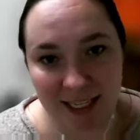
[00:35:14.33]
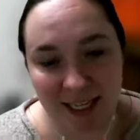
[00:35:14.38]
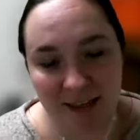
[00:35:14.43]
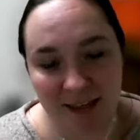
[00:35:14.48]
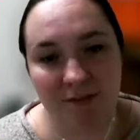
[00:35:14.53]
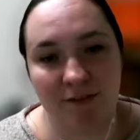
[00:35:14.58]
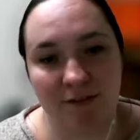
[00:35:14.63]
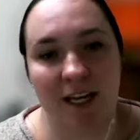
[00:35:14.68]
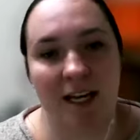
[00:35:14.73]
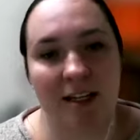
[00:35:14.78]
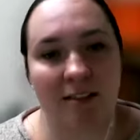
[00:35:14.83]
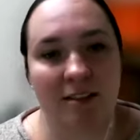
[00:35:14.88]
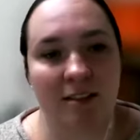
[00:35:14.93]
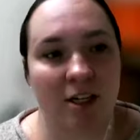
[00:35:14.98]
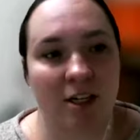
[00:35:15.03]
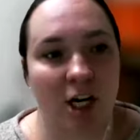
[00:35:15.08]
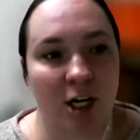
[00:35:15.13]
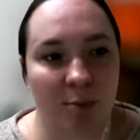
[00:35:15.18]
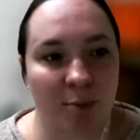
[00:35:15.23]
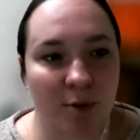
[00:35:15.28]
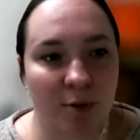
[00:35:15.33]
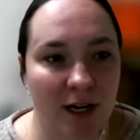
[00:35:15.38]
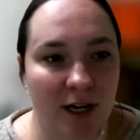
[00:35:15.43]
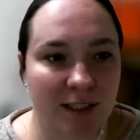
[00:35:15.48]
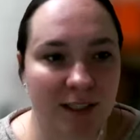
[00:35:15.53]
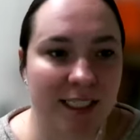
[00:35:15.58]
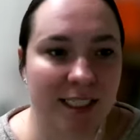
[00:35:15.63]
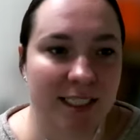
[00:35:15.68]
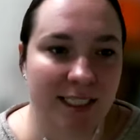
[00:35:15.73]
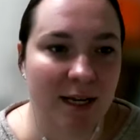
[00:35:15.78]
If yes, are
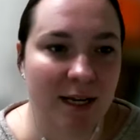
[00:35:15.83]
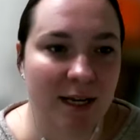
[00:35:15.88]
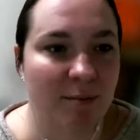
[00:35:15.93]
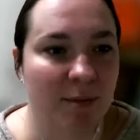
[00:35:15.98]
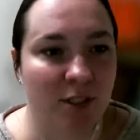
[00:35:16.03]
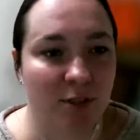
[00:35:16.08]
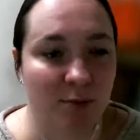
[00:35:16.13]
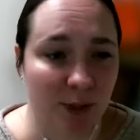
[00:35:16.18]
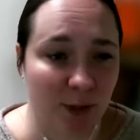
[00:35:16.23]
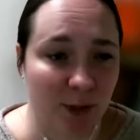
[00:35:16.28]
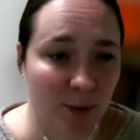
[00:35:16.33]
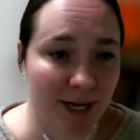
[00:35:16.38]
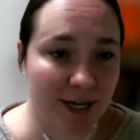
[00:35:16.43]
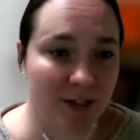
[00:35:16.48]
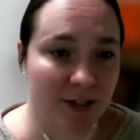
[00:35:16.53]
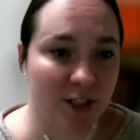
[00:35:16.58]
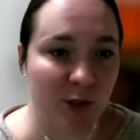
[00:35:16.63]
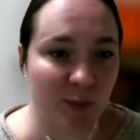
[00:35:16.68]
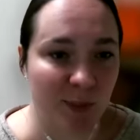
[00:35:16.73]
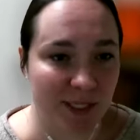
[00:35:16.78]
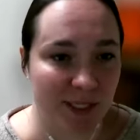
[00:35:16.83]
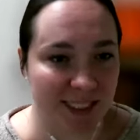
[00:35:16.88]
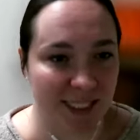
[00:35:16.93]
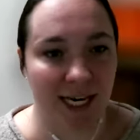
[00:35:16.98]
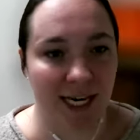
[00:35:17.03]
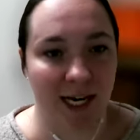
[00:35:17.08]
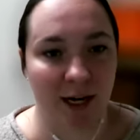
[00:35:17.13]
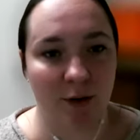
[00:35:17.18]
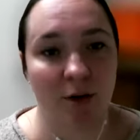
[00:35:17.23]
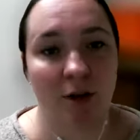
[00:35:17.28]
proxy statements required to be
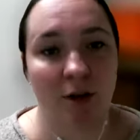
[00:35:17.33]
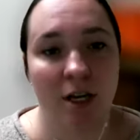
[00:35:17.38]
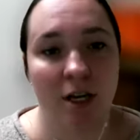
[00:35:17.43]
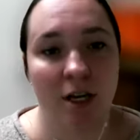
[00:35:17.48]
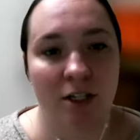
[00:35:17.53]
sent out